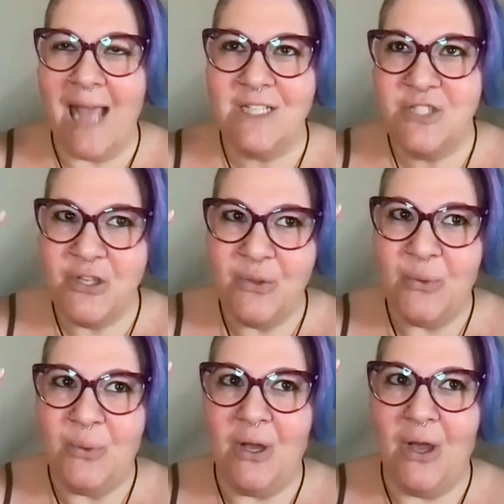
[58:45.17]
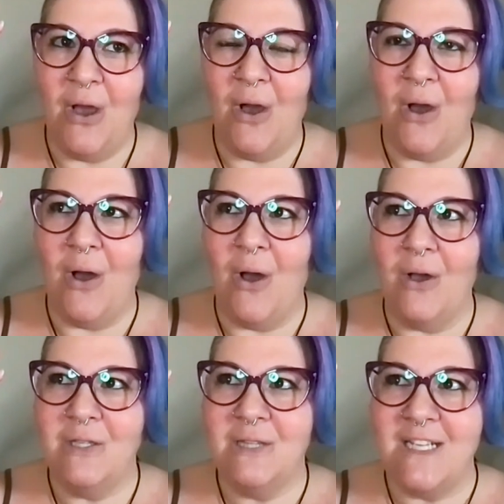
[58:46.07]
had to
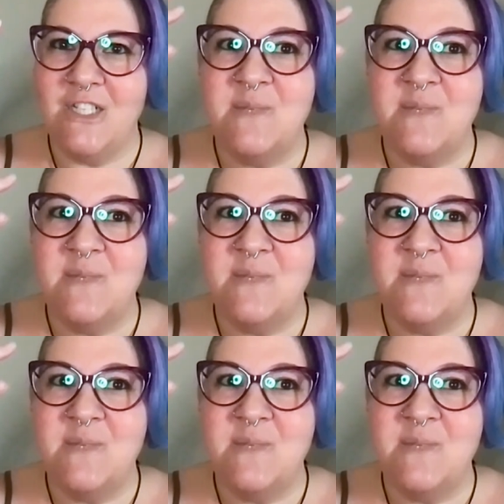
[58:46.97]
like